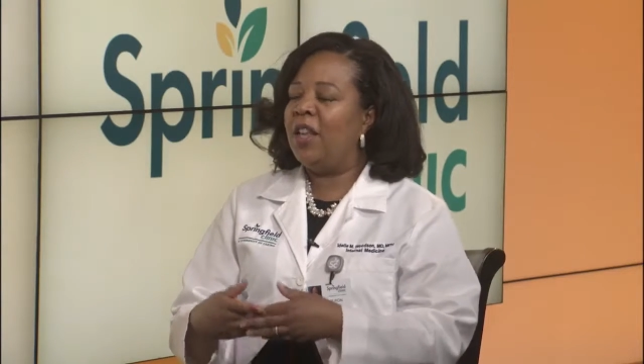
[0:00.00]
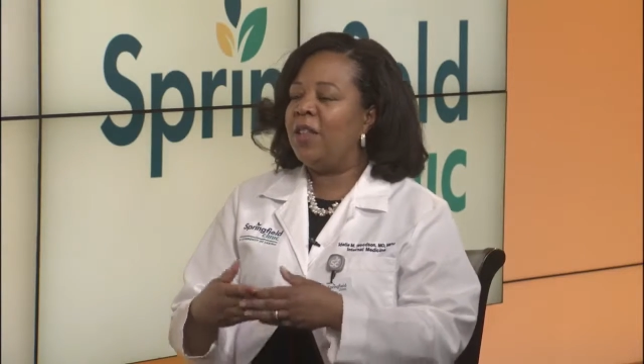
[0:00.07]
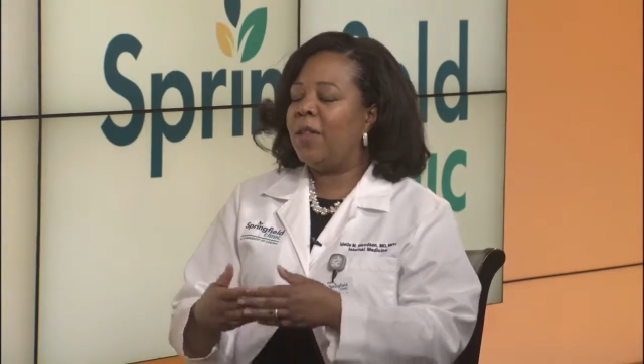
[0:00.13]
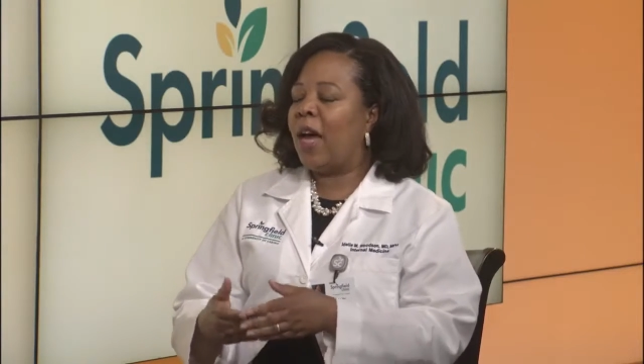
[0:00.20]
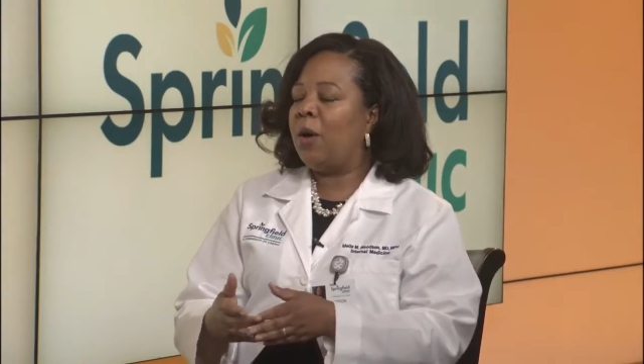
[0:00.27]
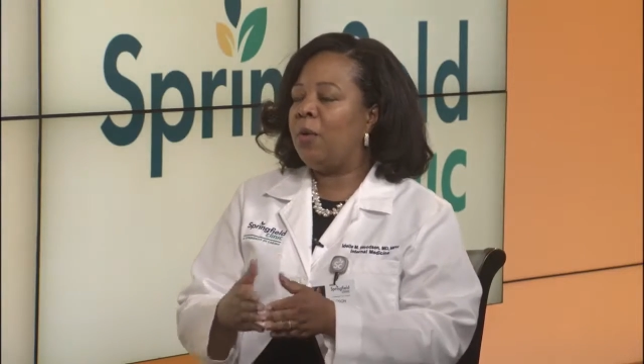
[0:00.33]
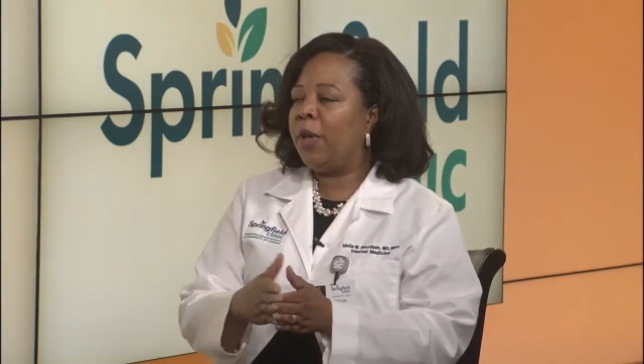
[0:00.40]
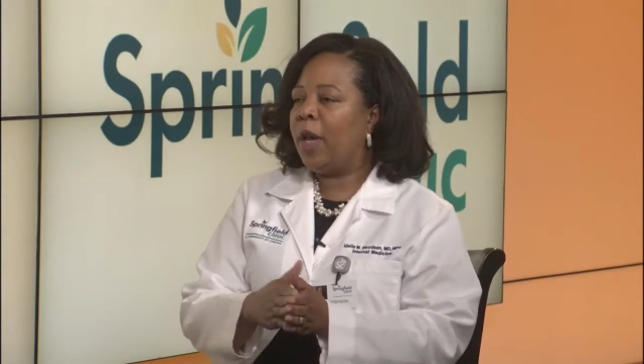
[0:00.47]

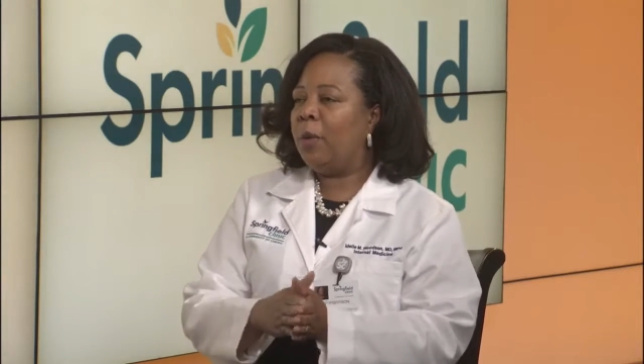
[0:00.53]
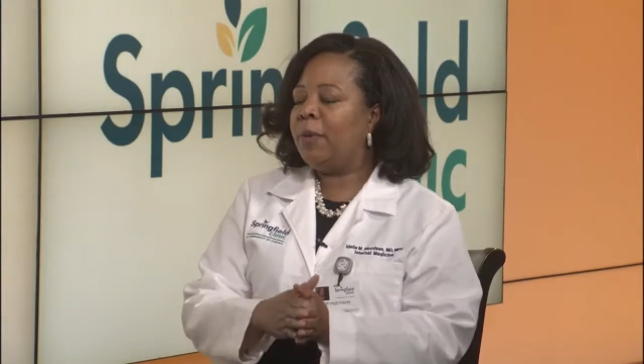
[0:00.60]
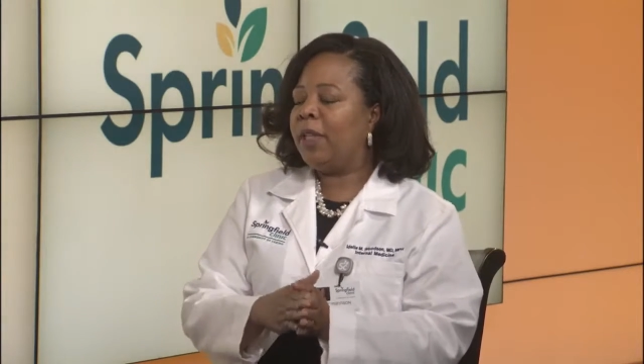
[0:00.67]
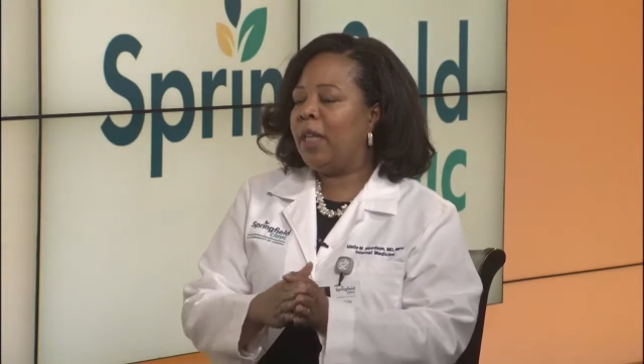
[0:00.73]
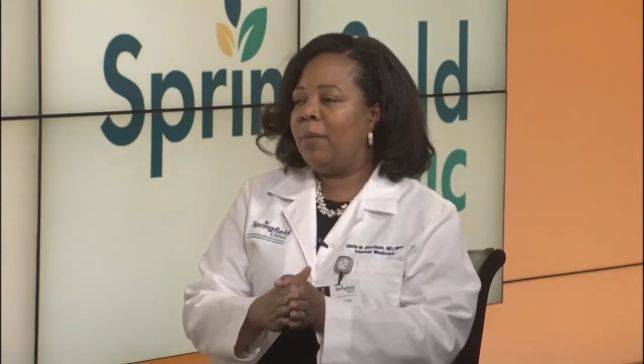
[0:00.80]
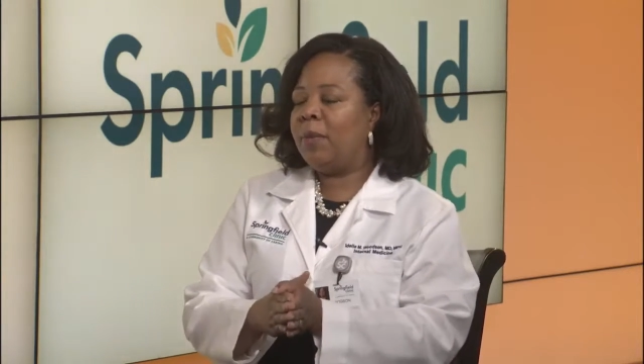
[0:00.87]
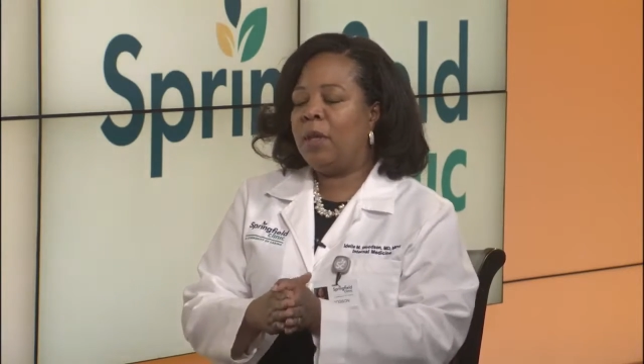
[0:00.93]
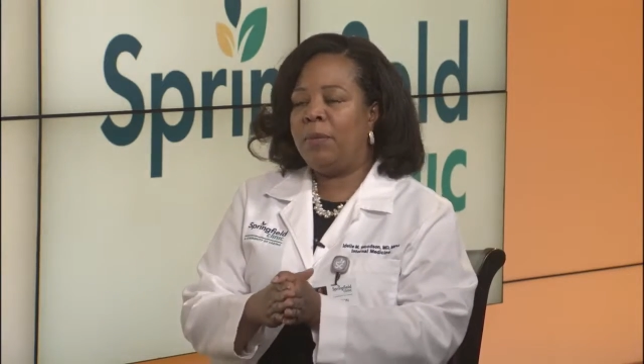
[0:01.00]
that will help to
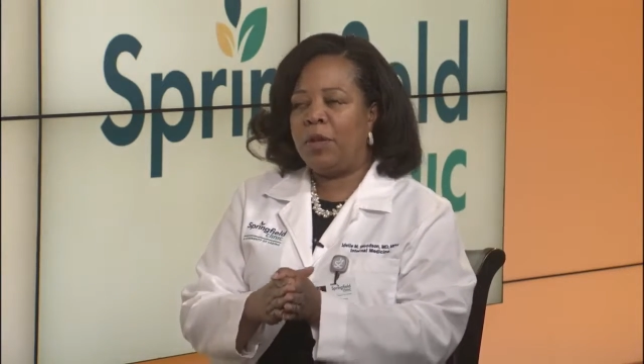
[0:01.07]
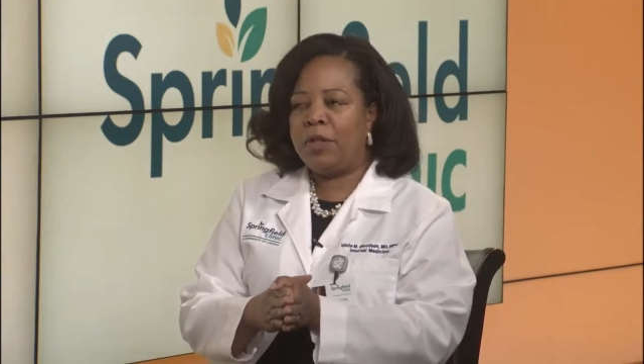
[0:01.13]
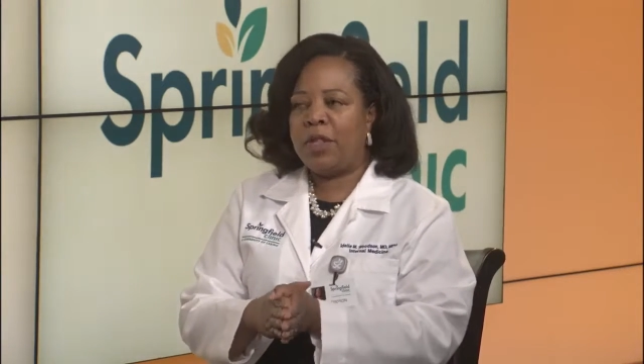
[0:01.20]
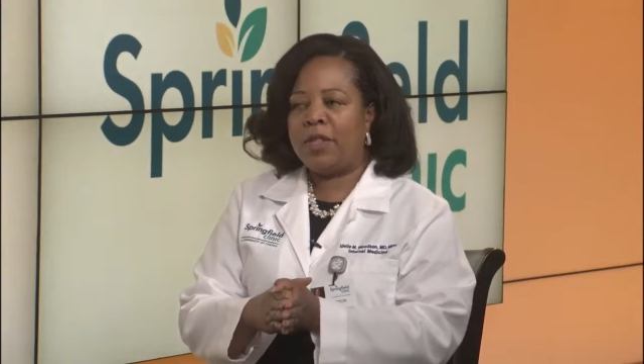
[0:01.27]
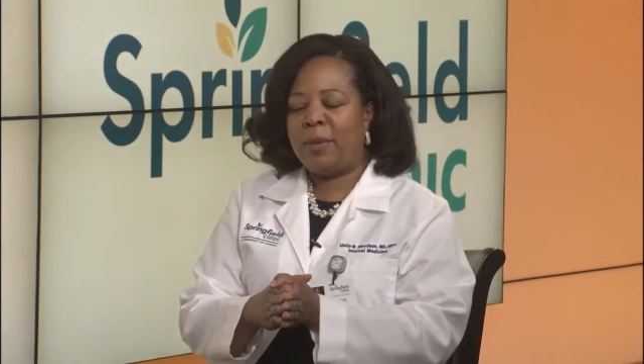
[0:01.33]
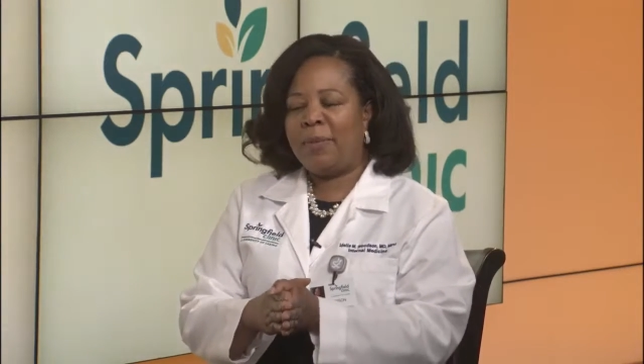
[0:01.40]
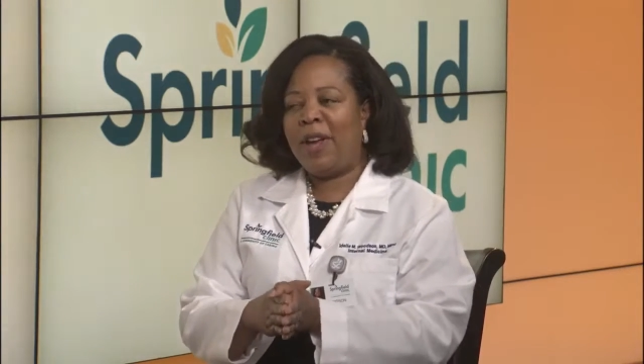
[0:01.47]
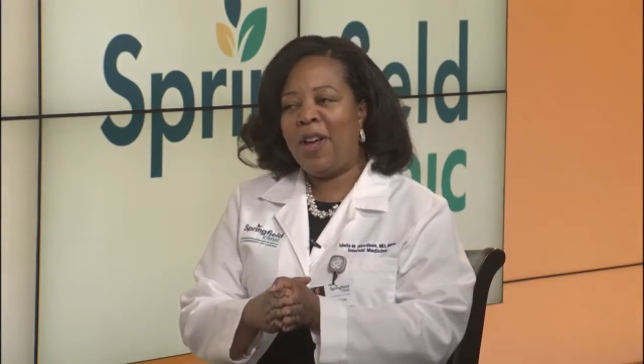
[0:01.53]
keep the immune
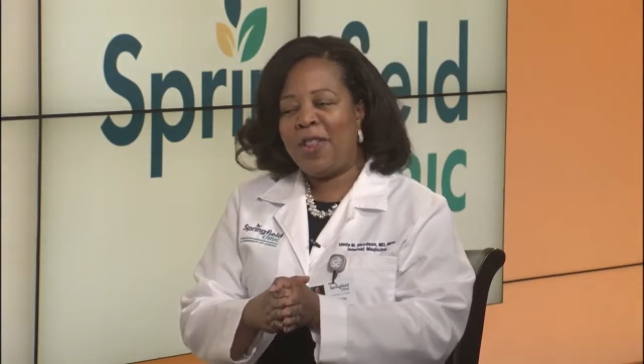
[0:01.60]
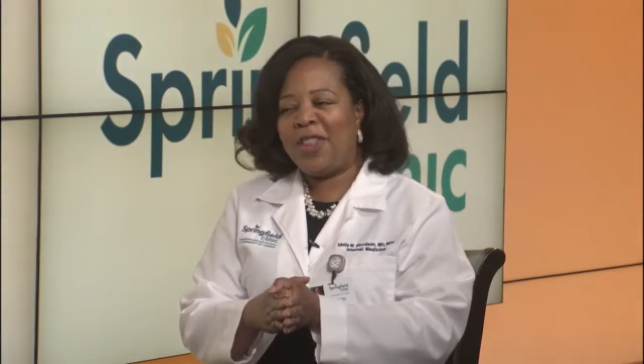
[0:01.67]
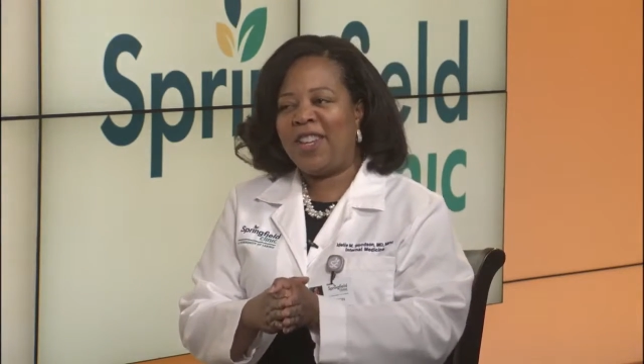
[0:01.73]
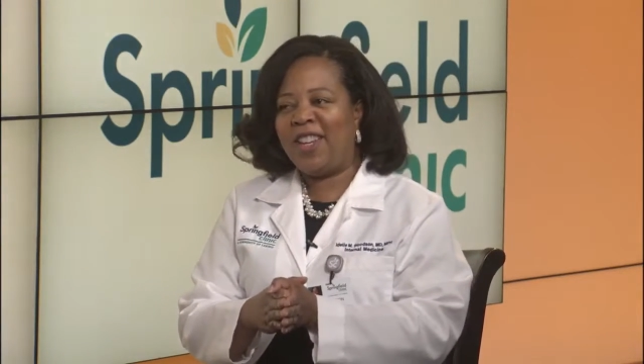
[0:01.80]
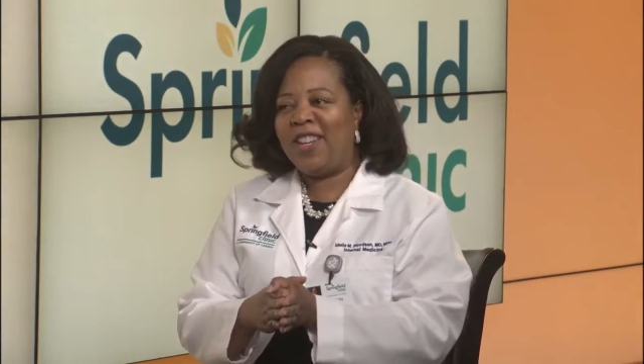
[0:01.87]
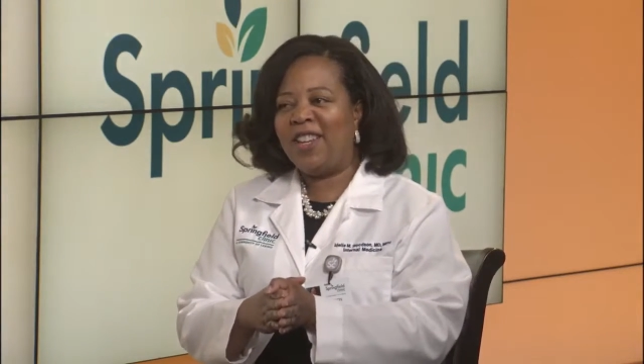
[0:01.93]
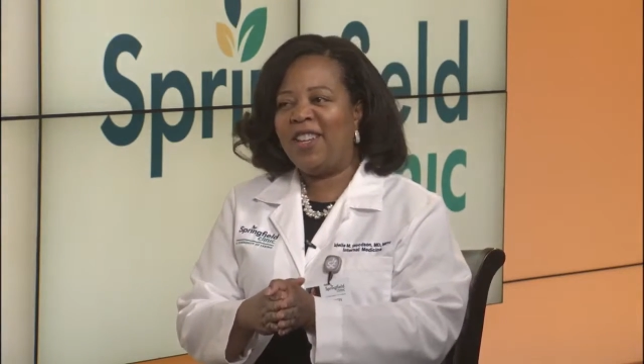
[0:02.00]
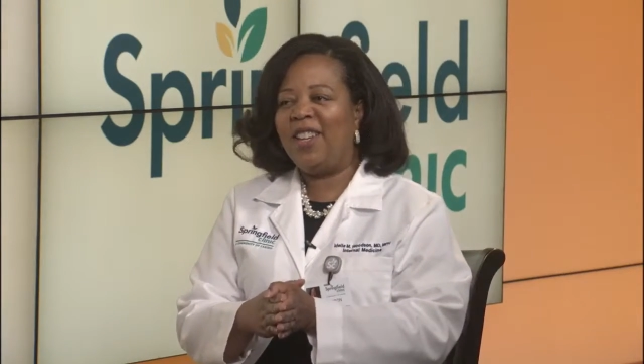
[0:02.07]
system
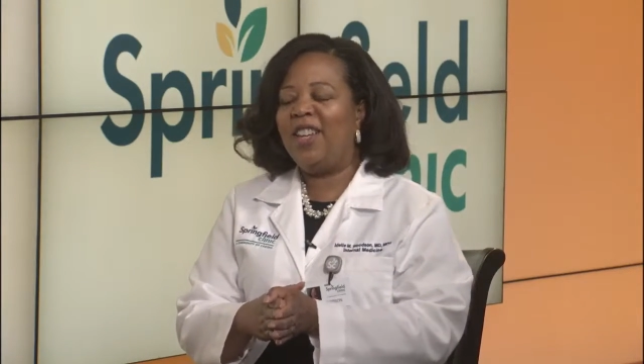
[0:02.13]
healthy